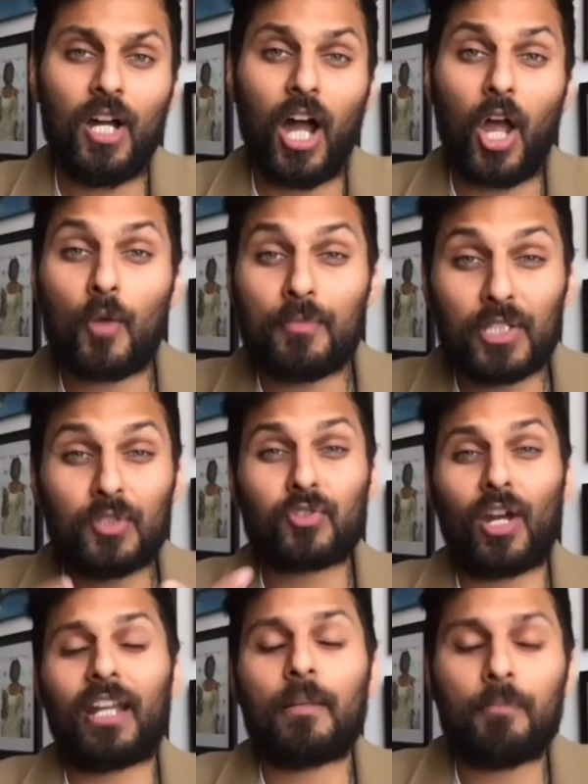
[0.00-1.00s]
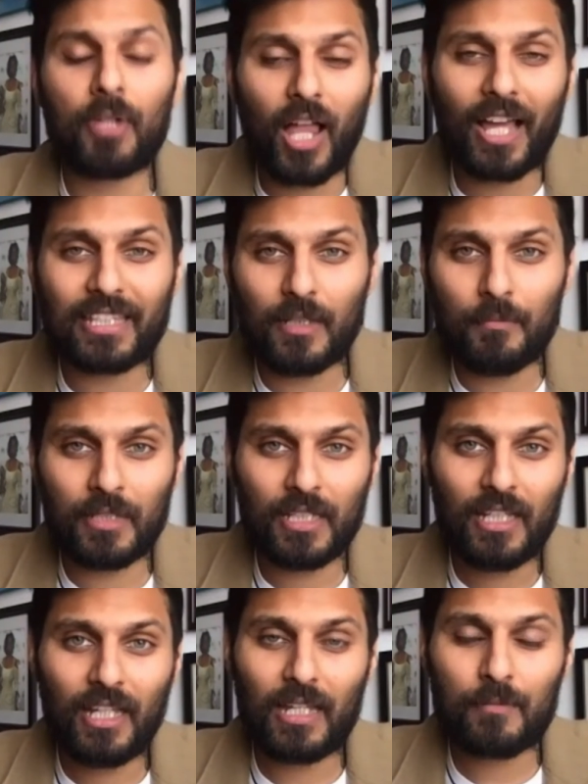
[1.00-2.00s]
I hope that you try and apply them
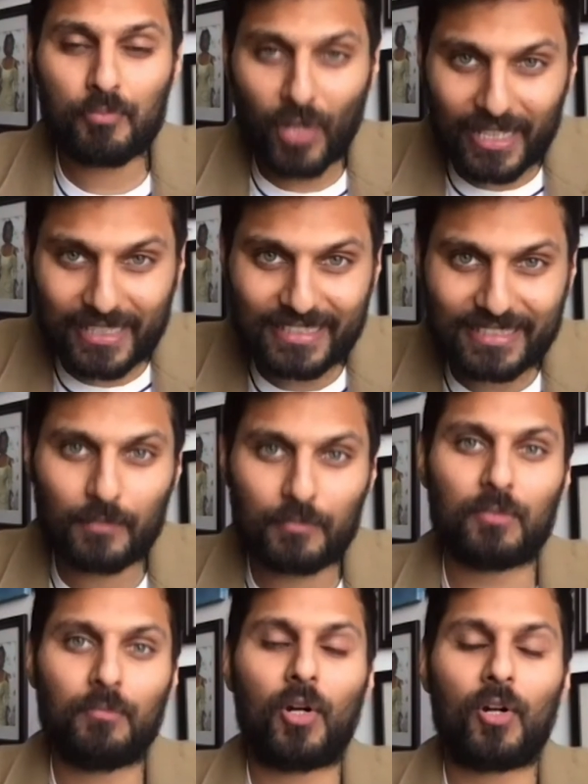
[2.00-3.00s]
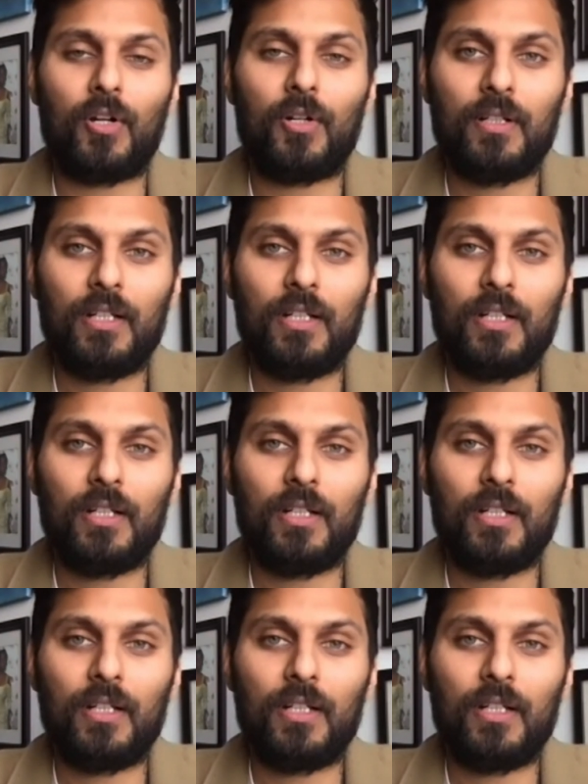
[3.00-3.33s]
and practice them tomorrow.